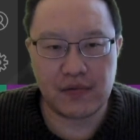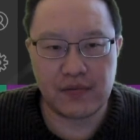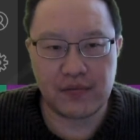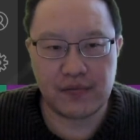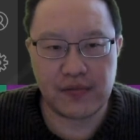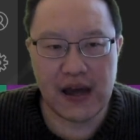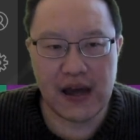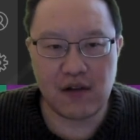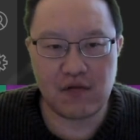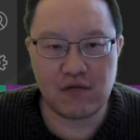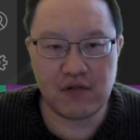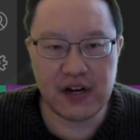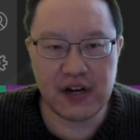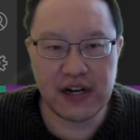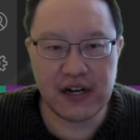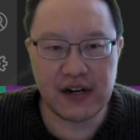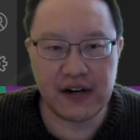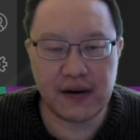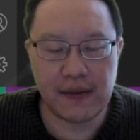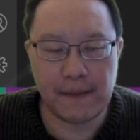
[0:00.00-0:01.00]
that
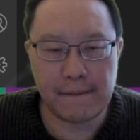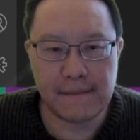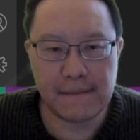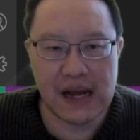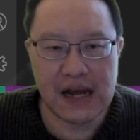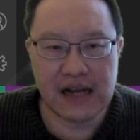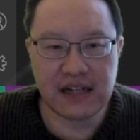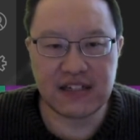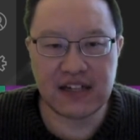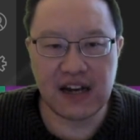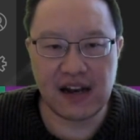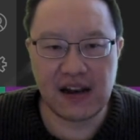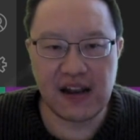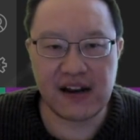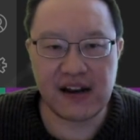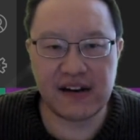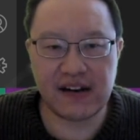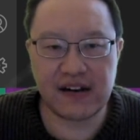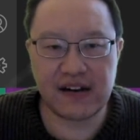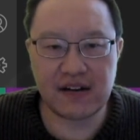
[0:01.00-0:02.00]
reads,
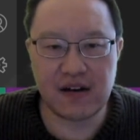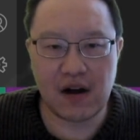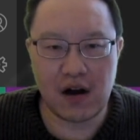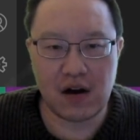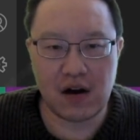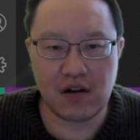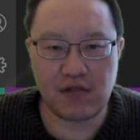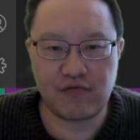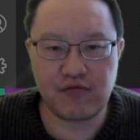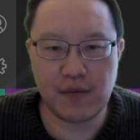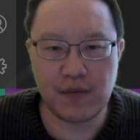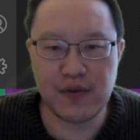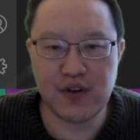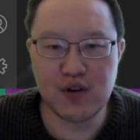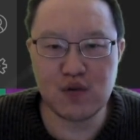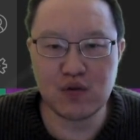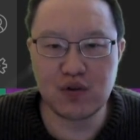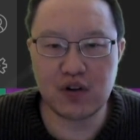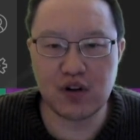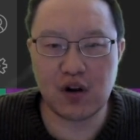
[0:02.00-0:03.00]
select star from
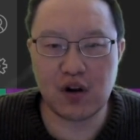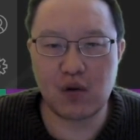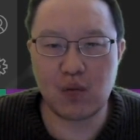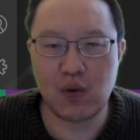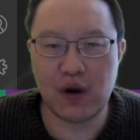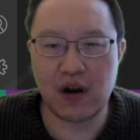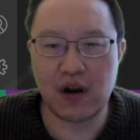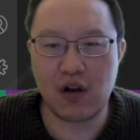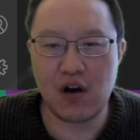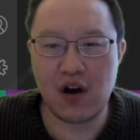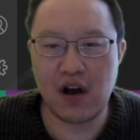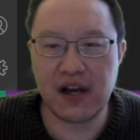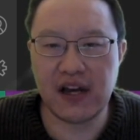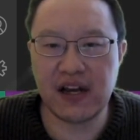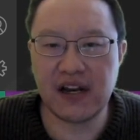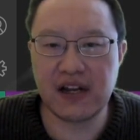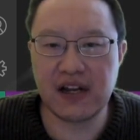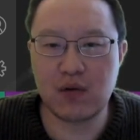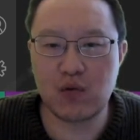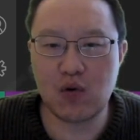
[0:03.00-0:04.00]
users where
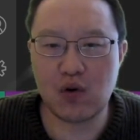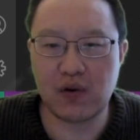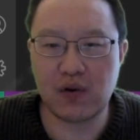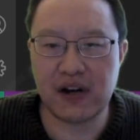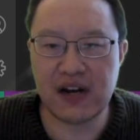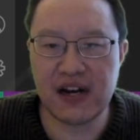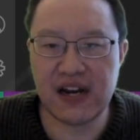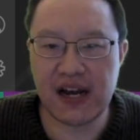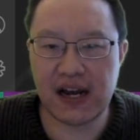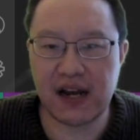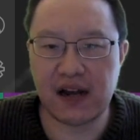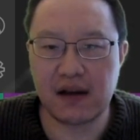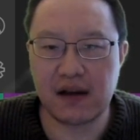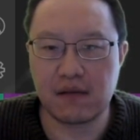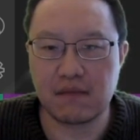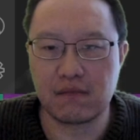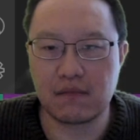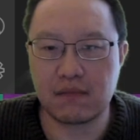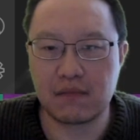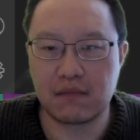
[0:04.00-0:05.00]
login equals Nick
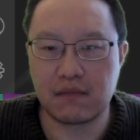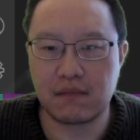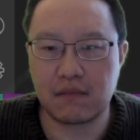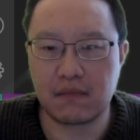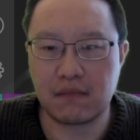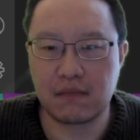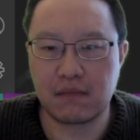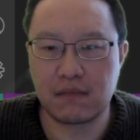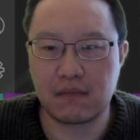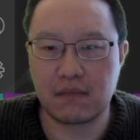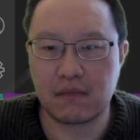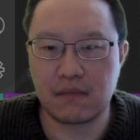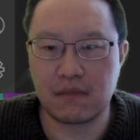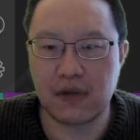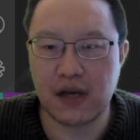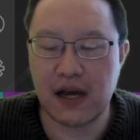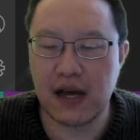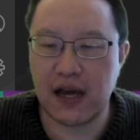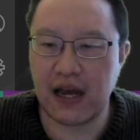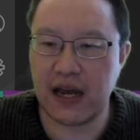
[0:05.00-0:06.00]

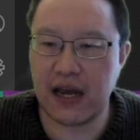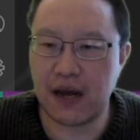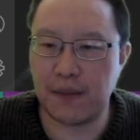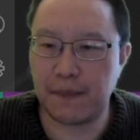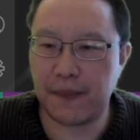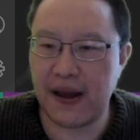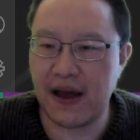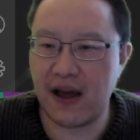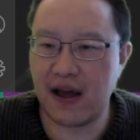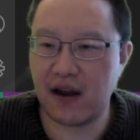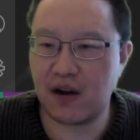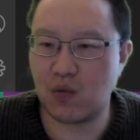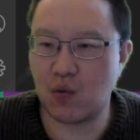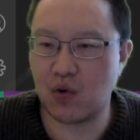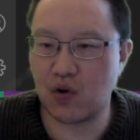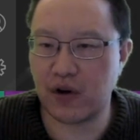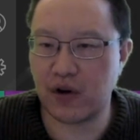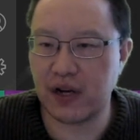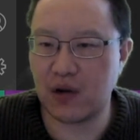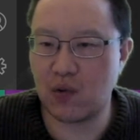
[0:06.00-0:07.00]
and
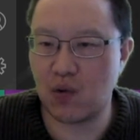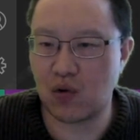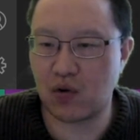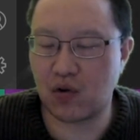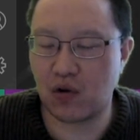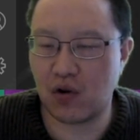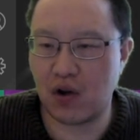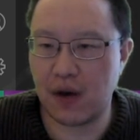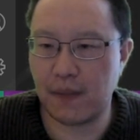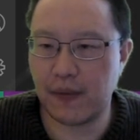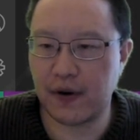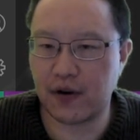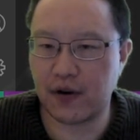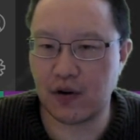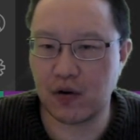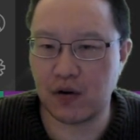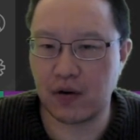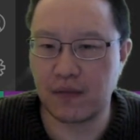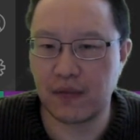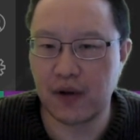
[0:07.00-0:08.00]
password equals
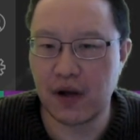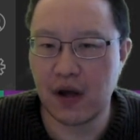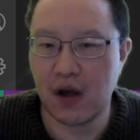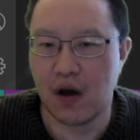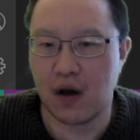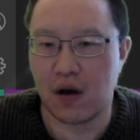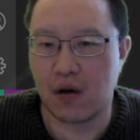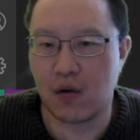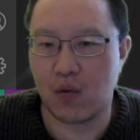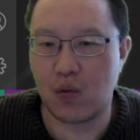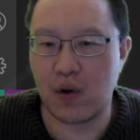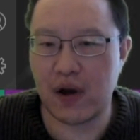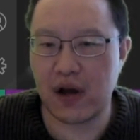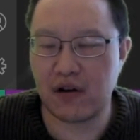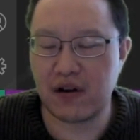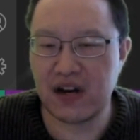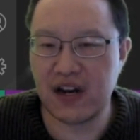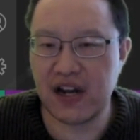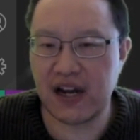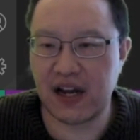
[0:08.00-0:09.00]
lobster, where
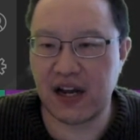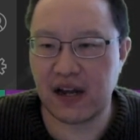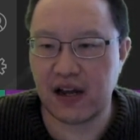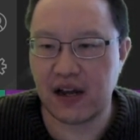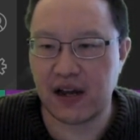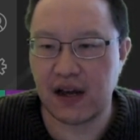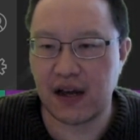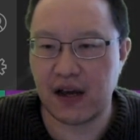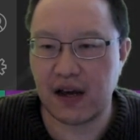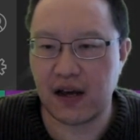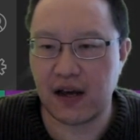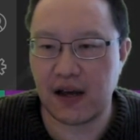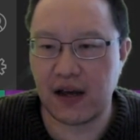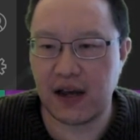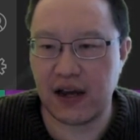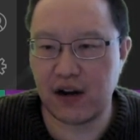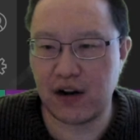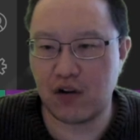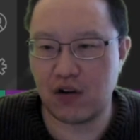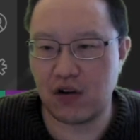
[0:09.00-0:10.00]
Nick
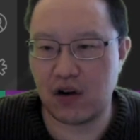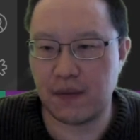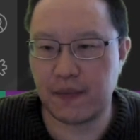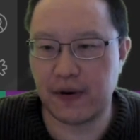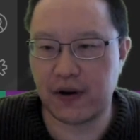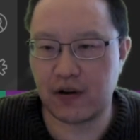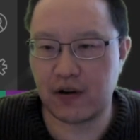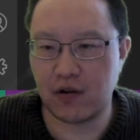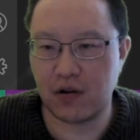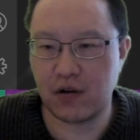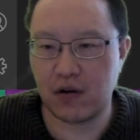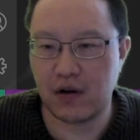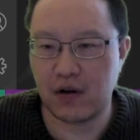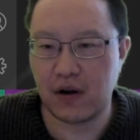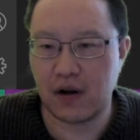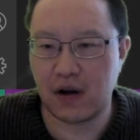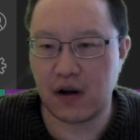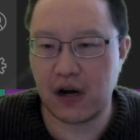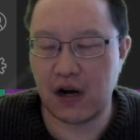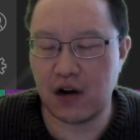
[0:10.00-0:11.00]
and lobster
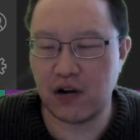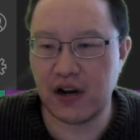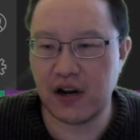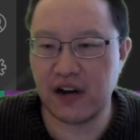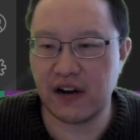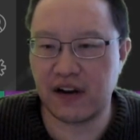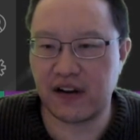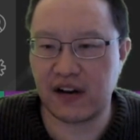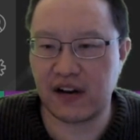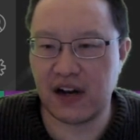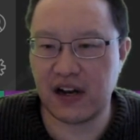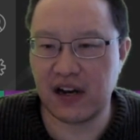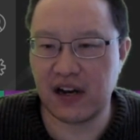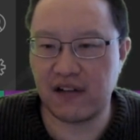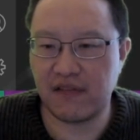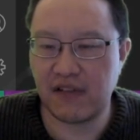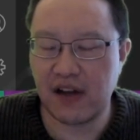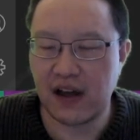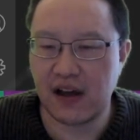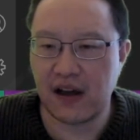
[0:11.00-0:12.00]
are inside
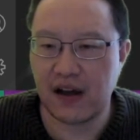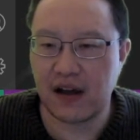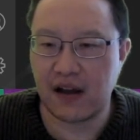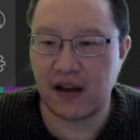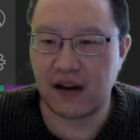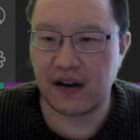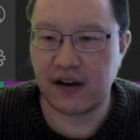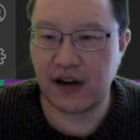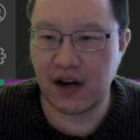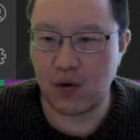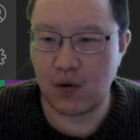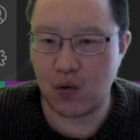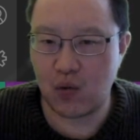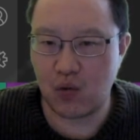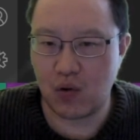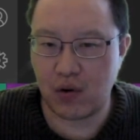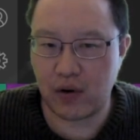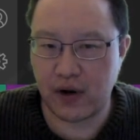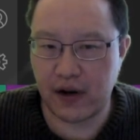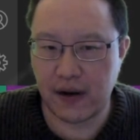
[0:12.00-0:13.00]
of single
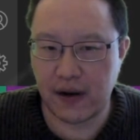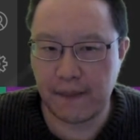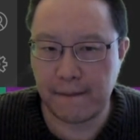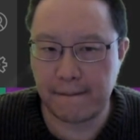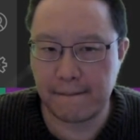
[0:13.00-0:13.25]
quotes.